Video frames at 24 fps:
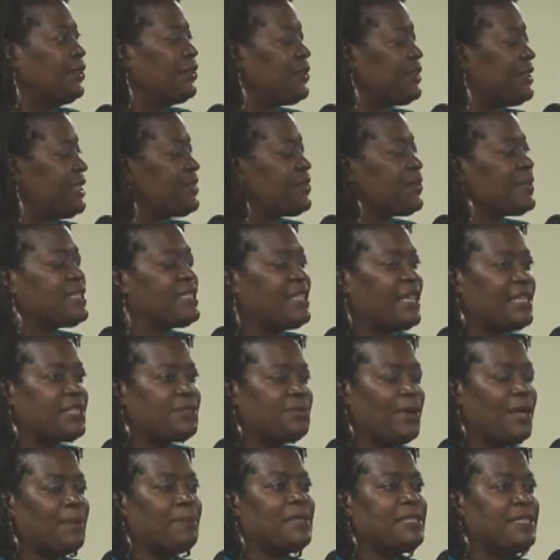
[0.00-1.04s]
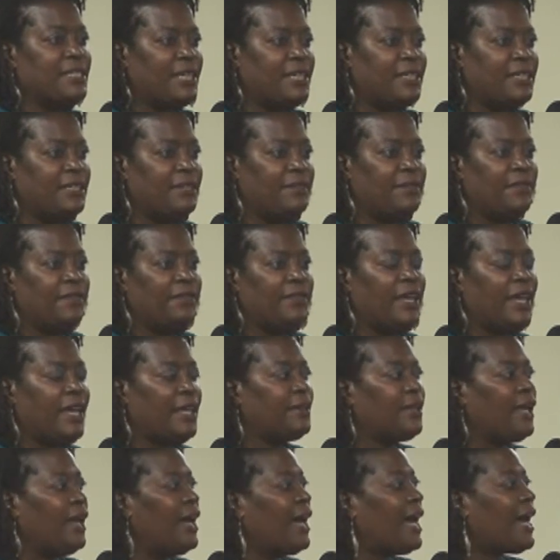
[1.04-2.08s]
your District 6 representative
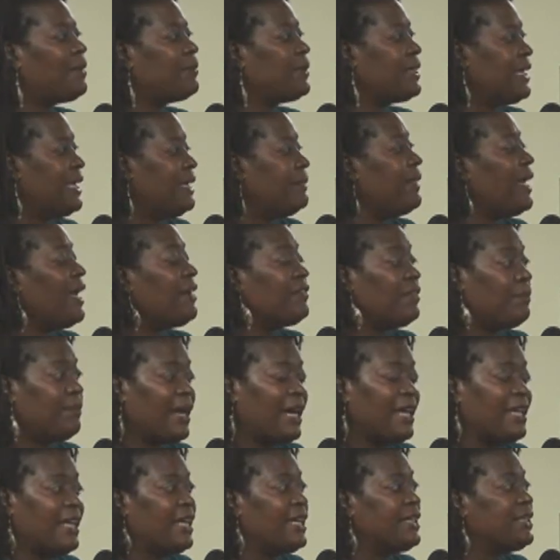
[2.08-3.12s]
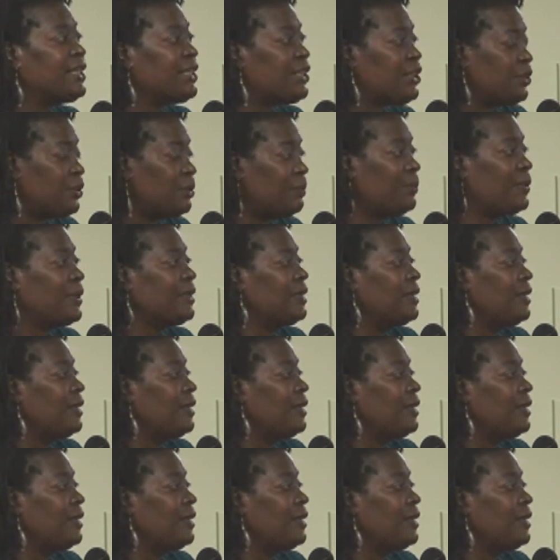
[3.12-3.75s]
that I will keep everybody in the loop